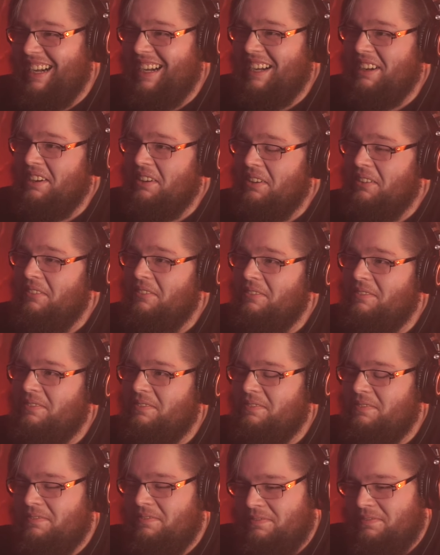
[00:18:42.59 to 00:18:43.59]
That's you
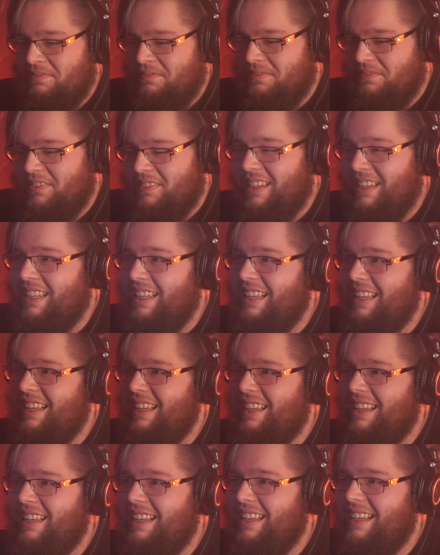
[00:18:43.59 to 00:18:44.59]
already got the crucifix. What do you
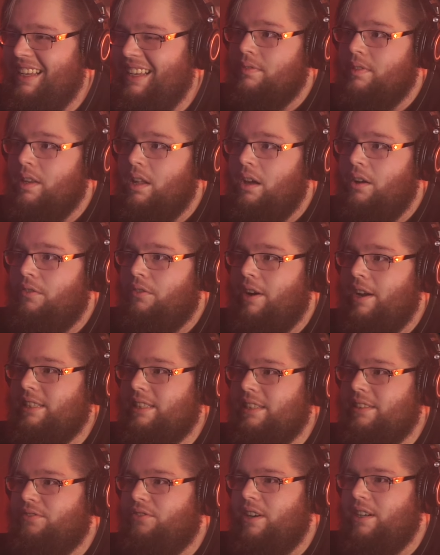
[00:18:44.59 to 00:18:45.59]
mean? You're alive.
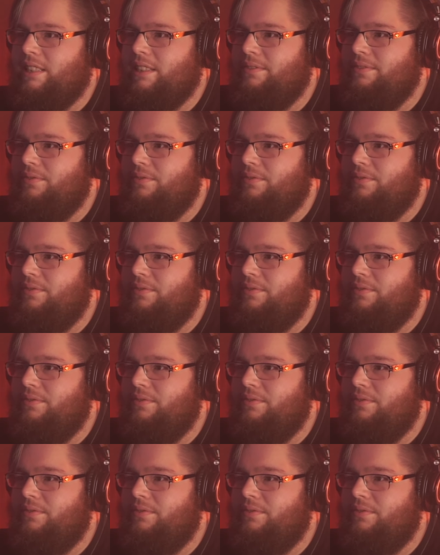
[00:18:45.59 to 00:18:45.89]
Freezing, freezing,